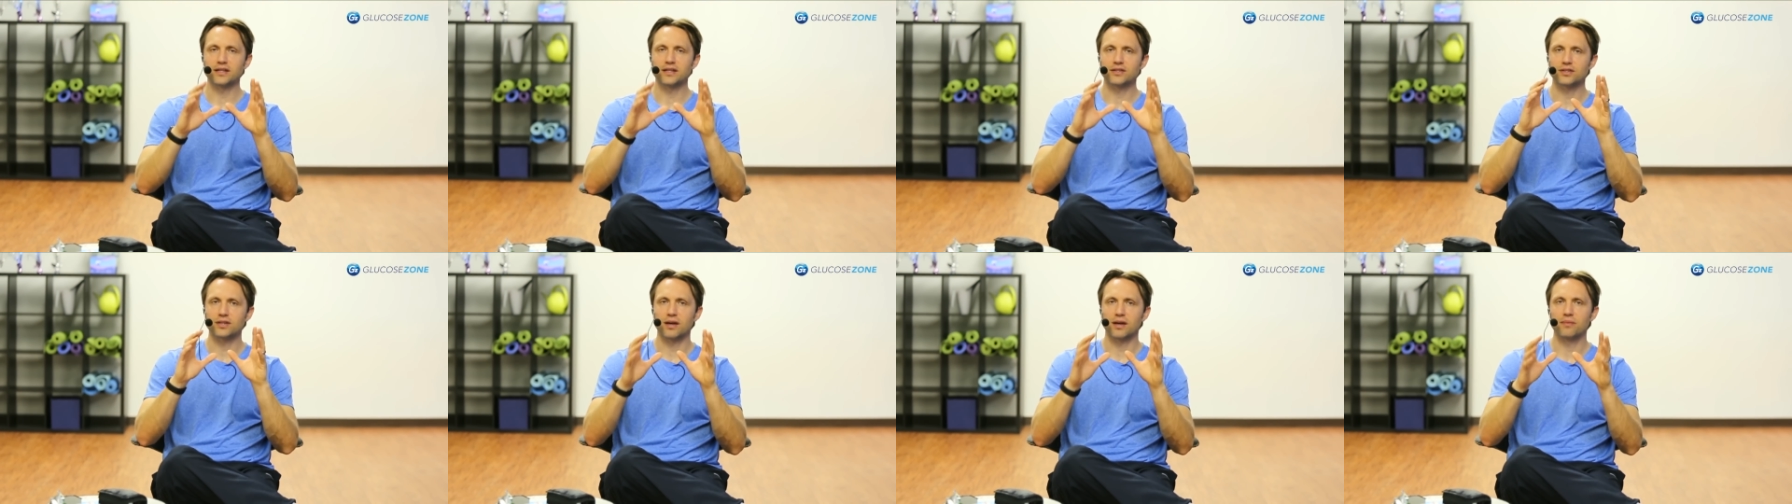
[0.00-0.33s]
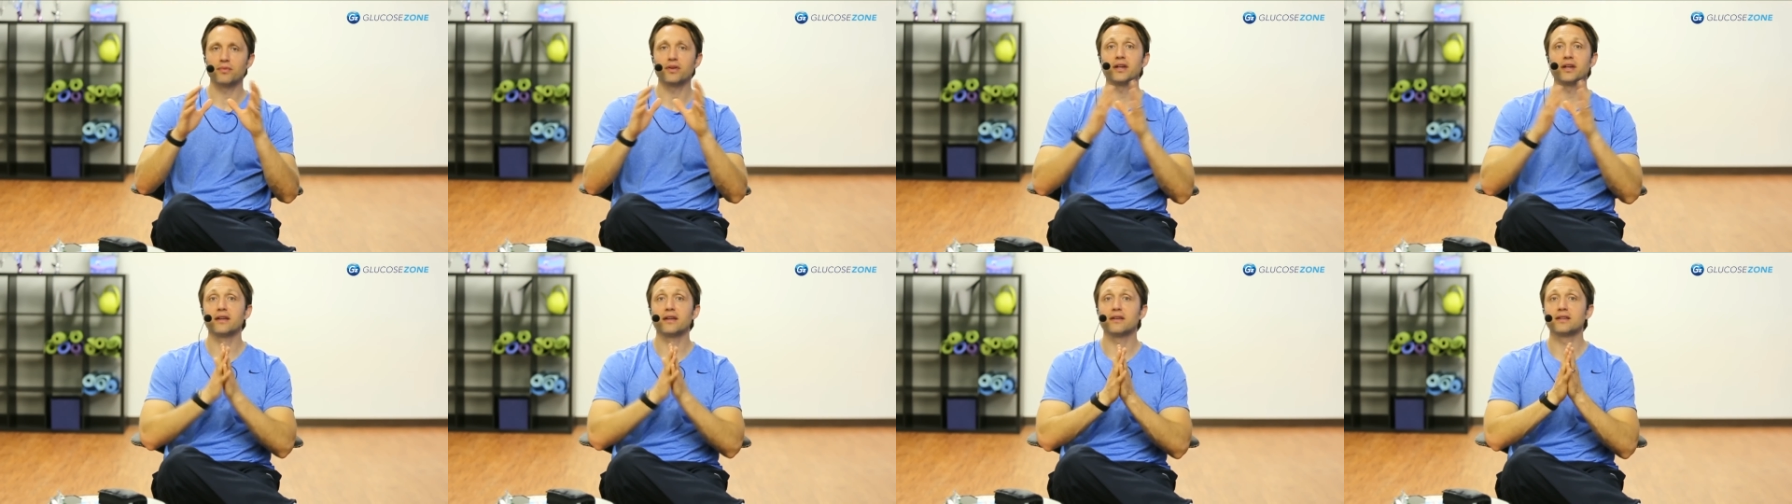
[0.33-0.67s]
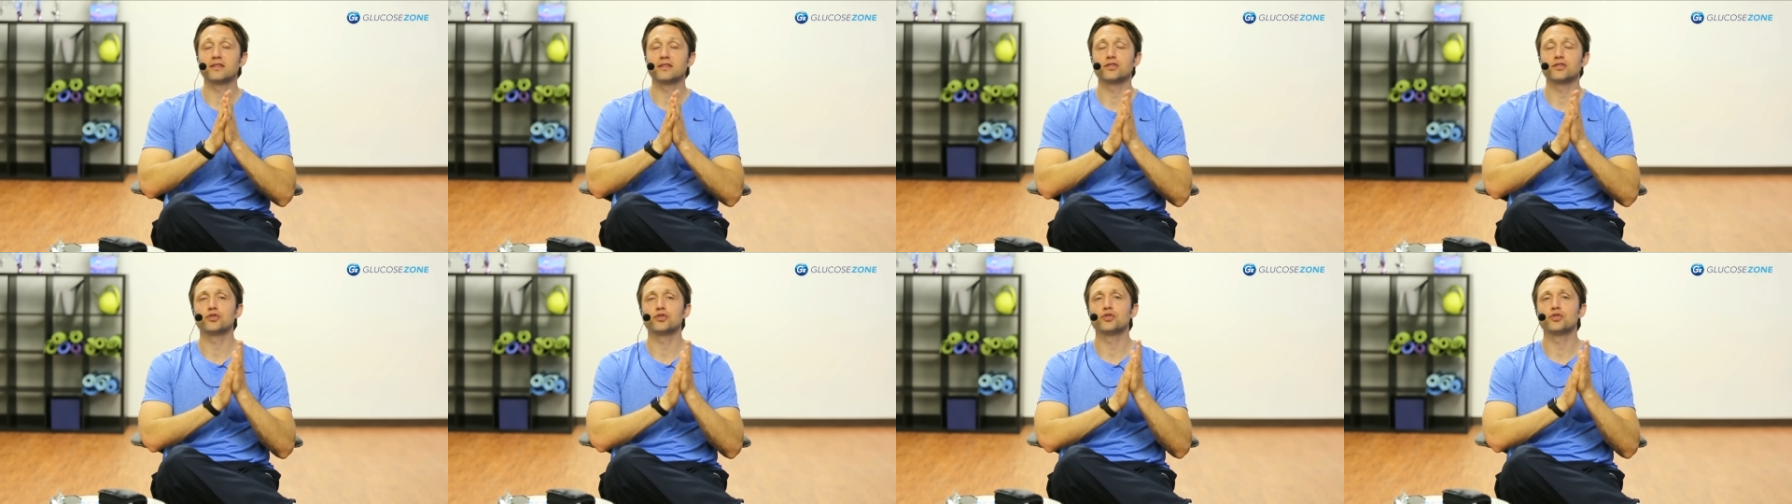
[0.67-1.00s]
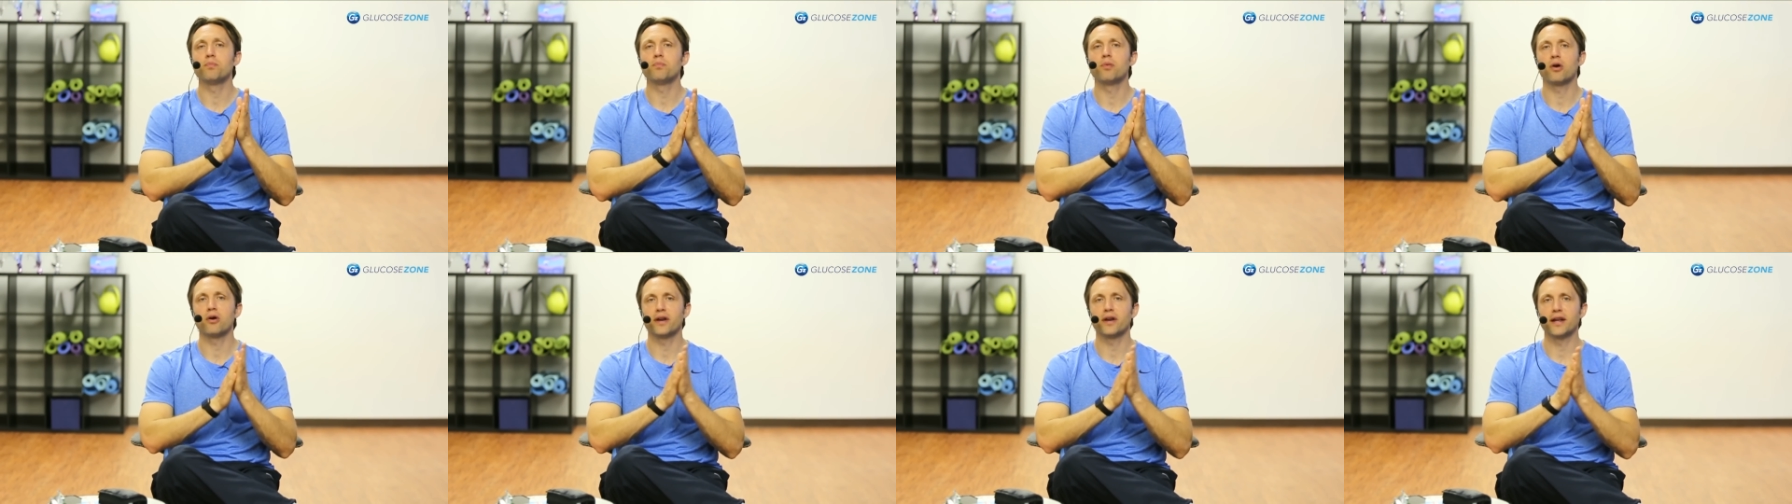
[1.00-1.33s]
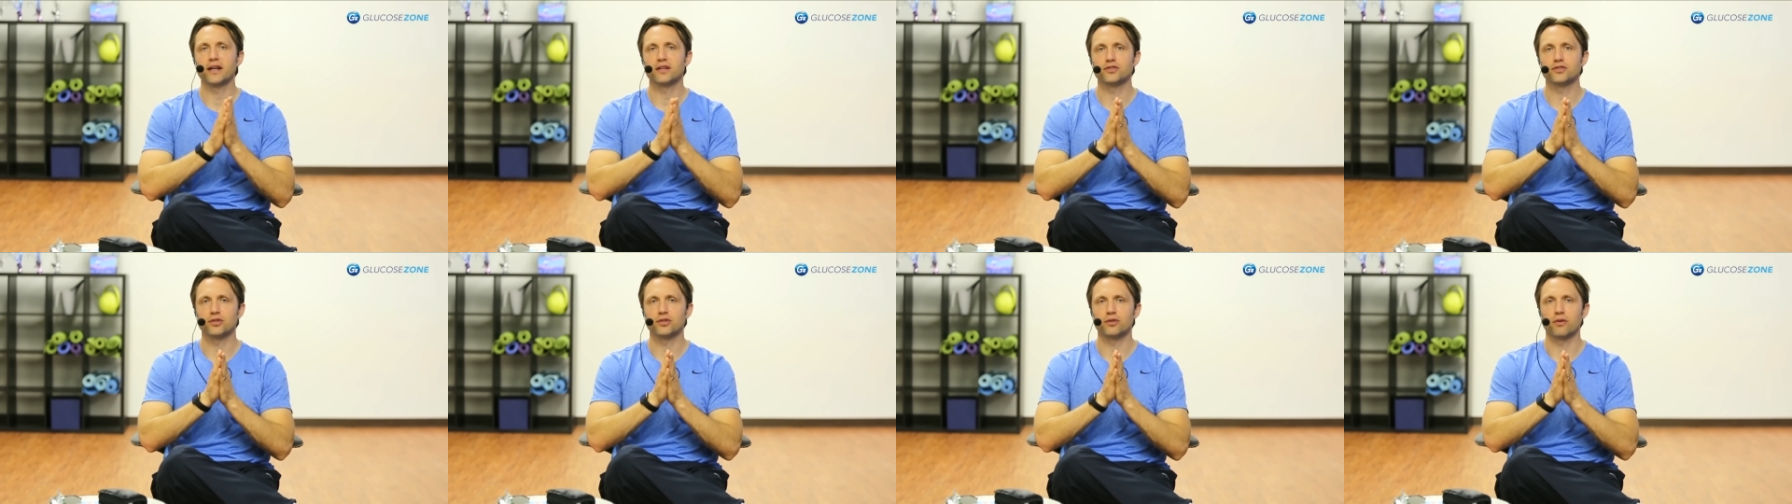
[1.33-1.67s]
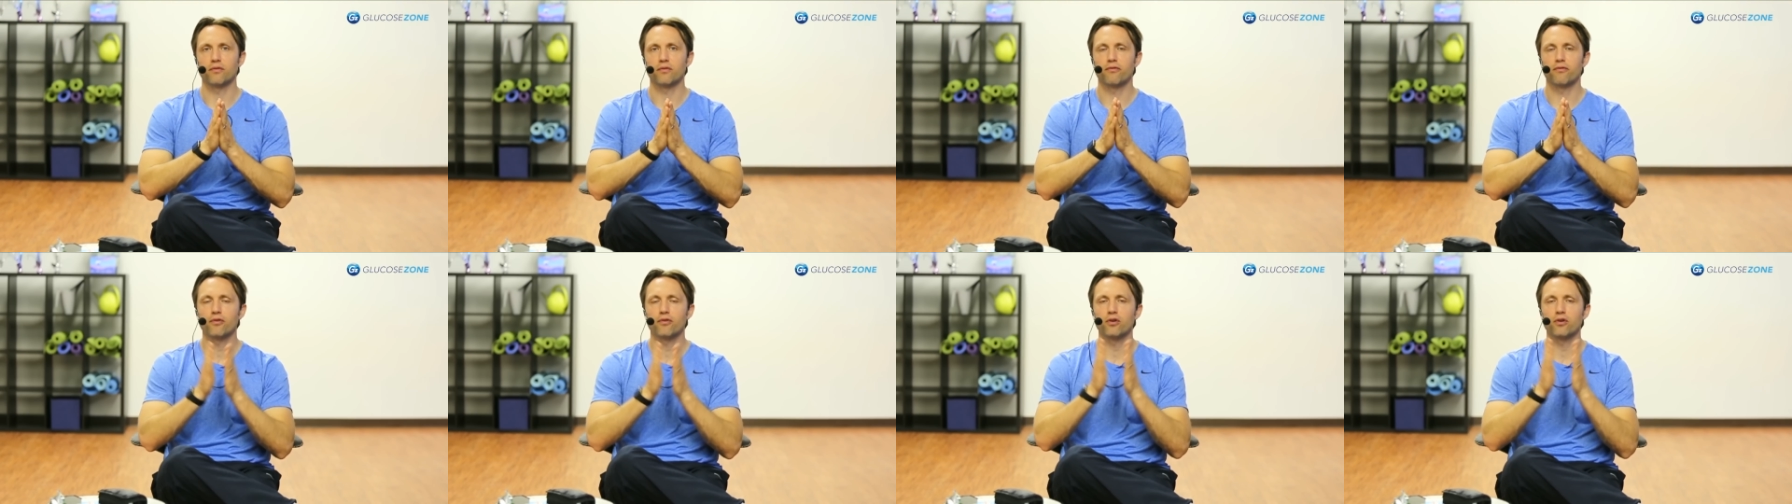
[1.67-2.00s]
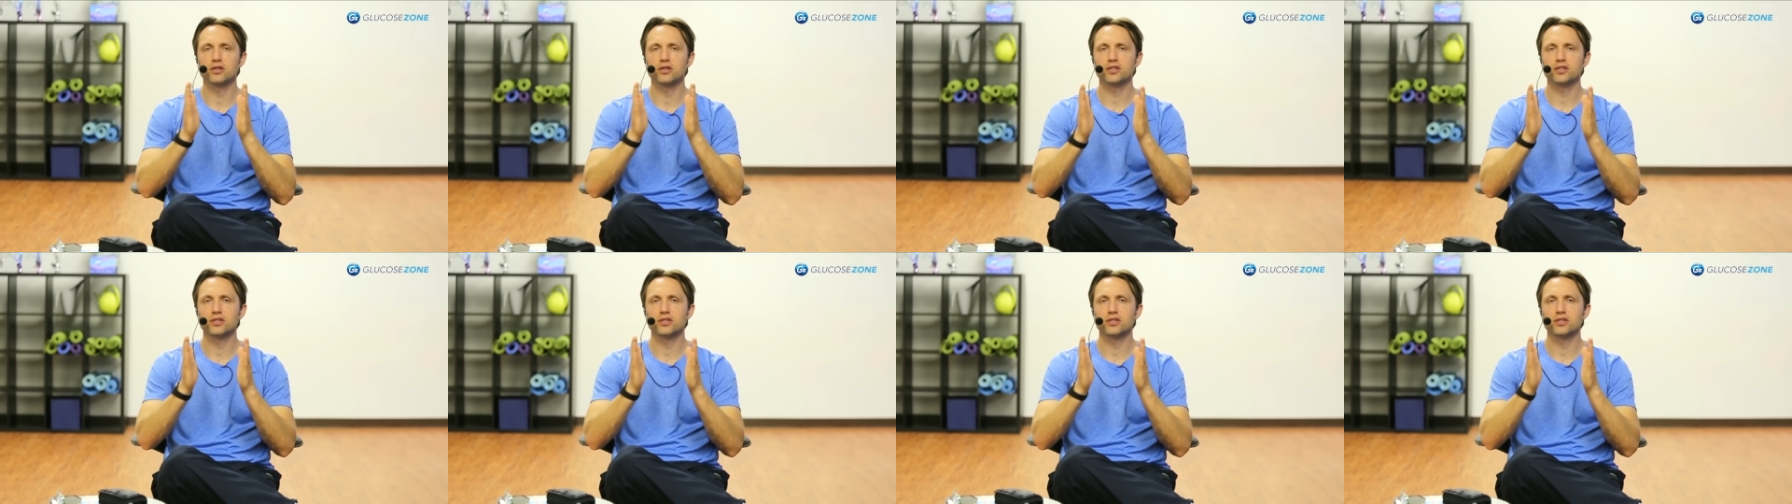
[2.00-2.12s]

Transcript: that. I'm going to get that's a two part answer.